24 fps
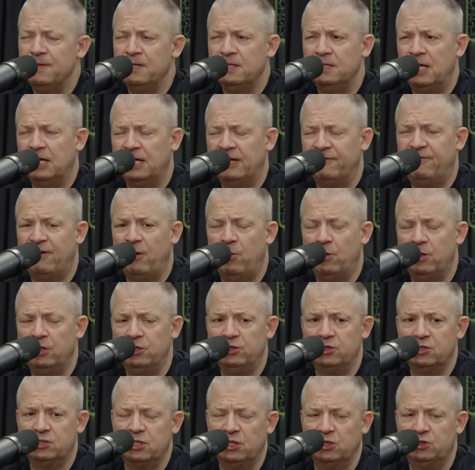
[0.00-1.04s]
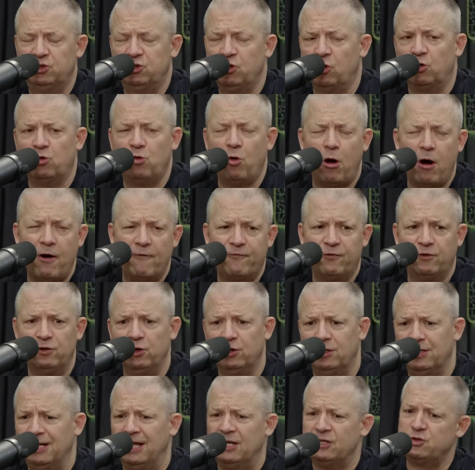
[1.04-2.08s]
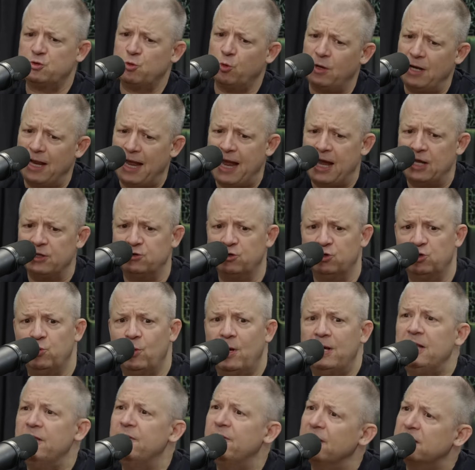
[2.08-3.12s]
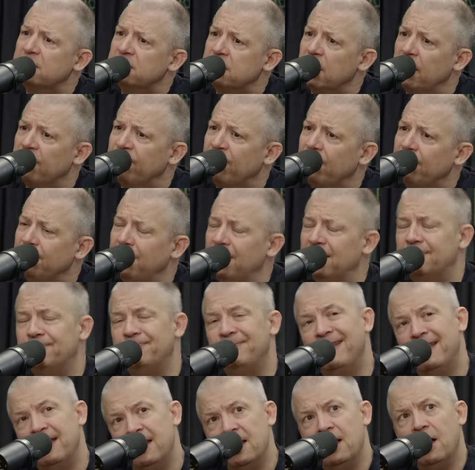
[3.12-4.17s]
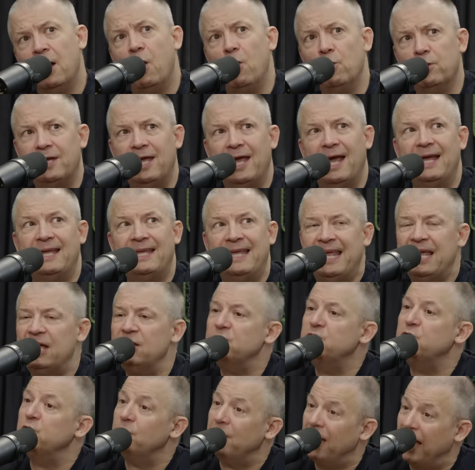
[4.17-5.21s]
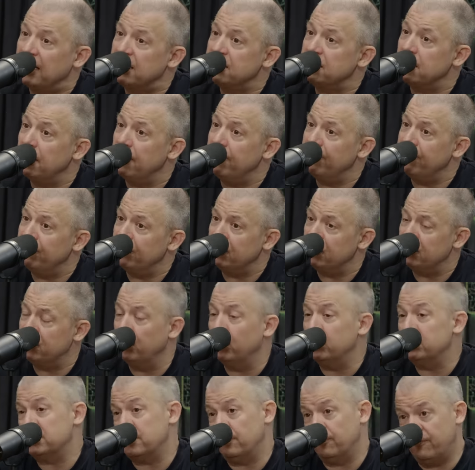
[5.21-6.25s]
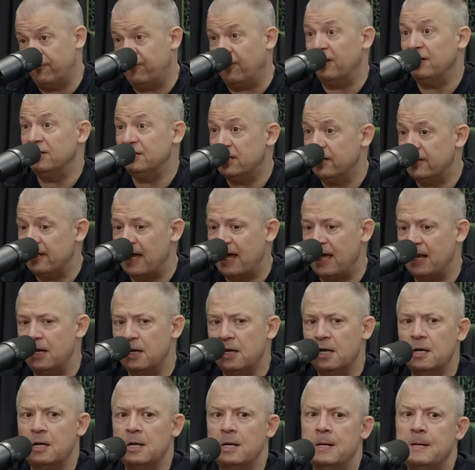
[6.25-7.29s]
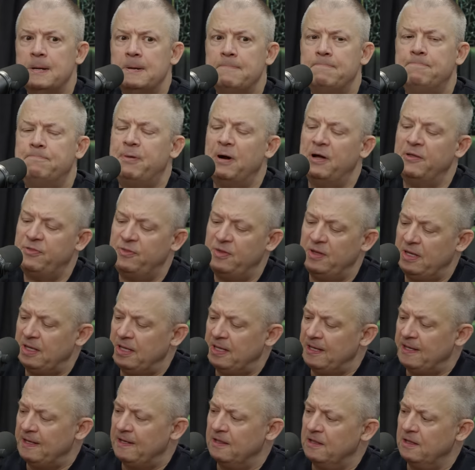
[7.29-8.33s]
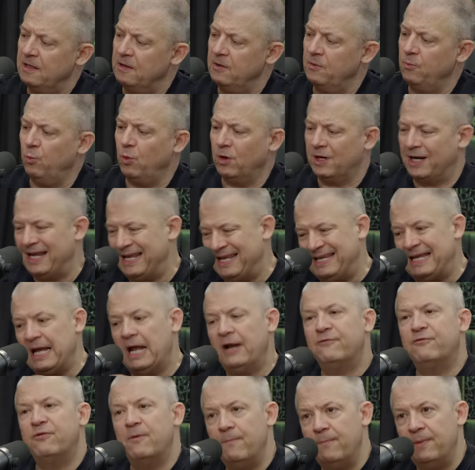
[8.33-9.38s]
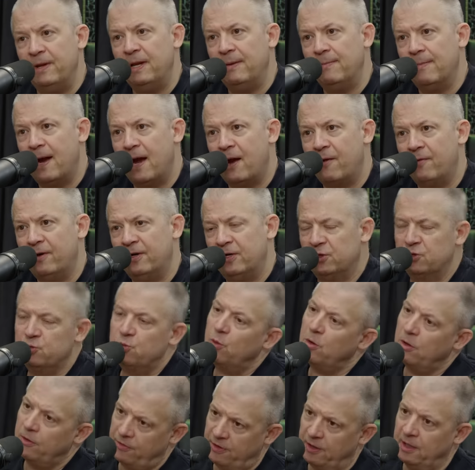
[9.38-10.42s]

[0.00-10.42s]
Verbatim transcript: like if I want to just like jerk off or look at escort ads or do any of that stuff, I'm like, okay, I can't do that stuff. There was some fun to that. But the, the what I get from being married is worth